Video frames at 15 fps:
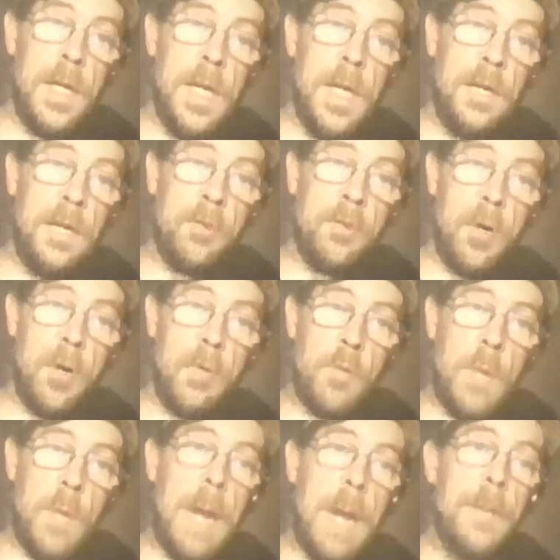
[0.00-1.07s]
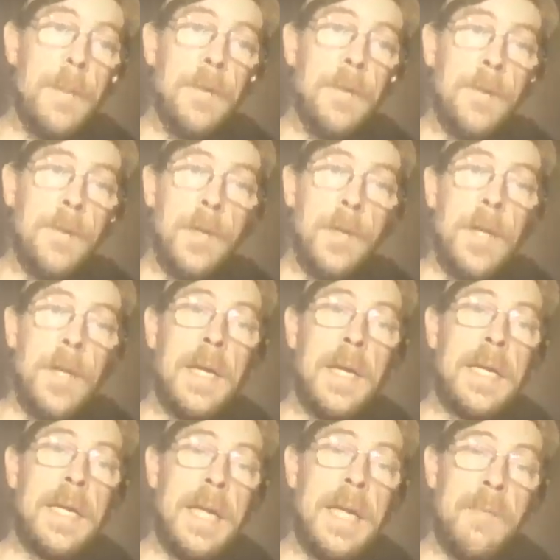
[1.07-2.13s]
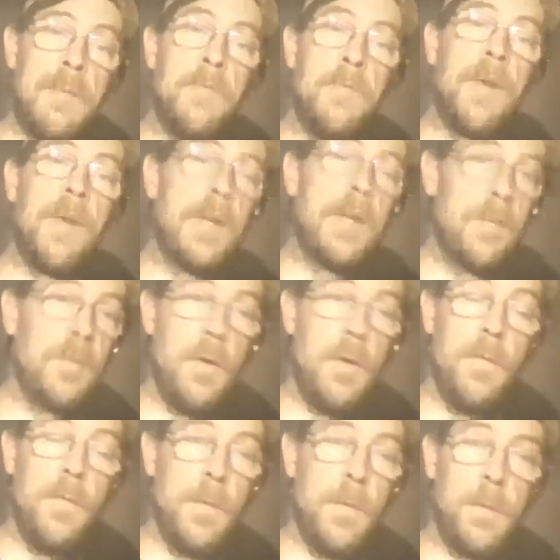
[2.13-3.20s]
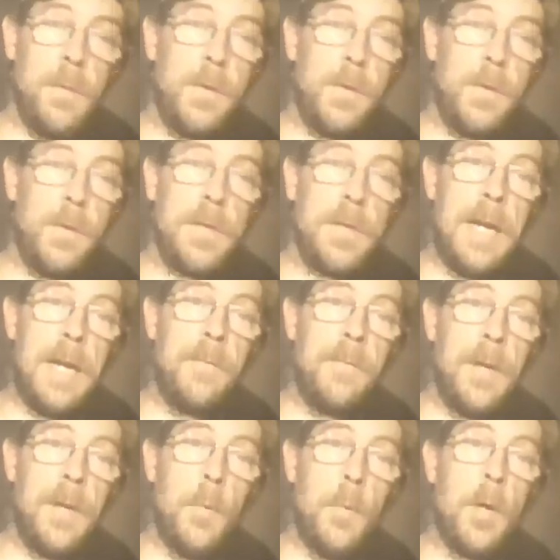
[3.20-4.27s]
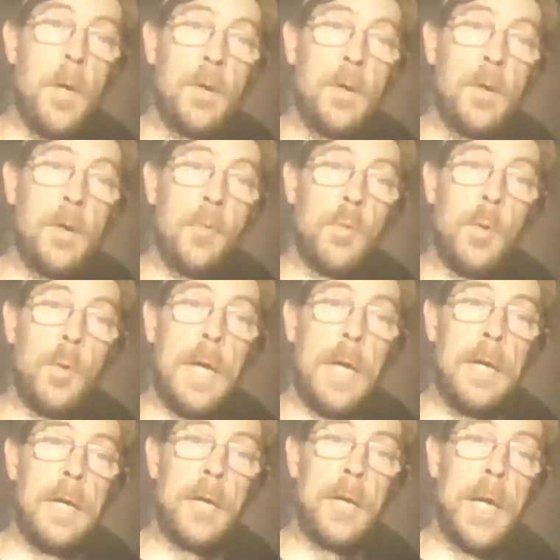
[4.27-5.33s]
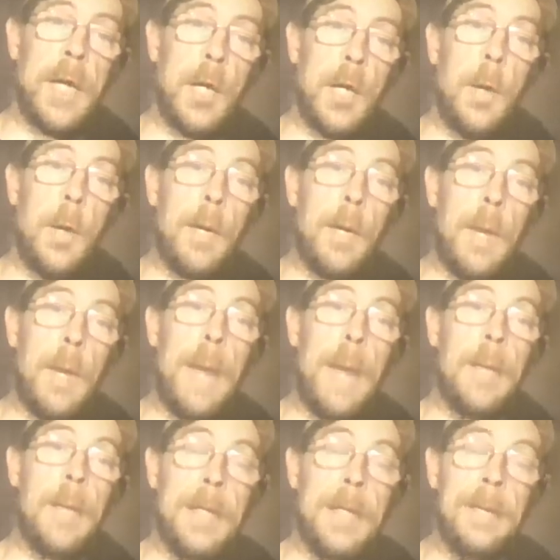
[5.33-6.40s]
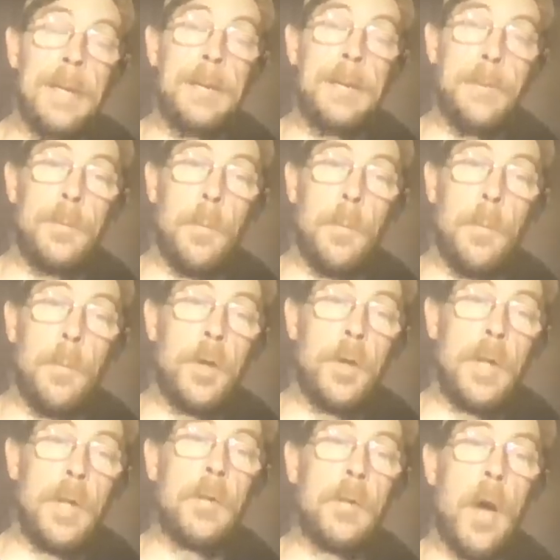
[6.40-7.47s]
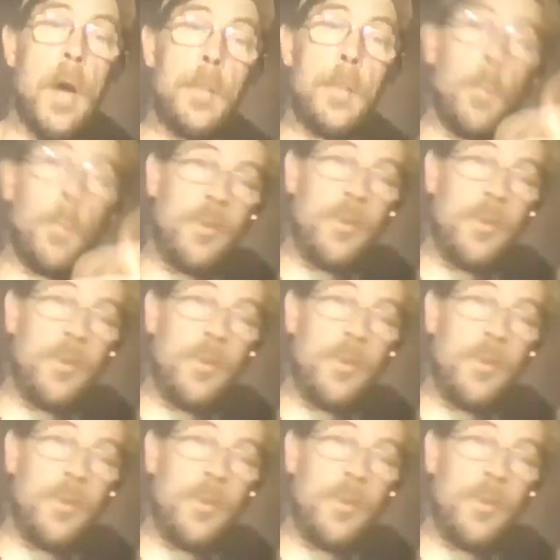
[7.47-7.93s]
and drunk rabbits get in fights over them because it's kind of funny watching a squirrel kind of trying to go at a rabbit, and the more he tries to hop, the more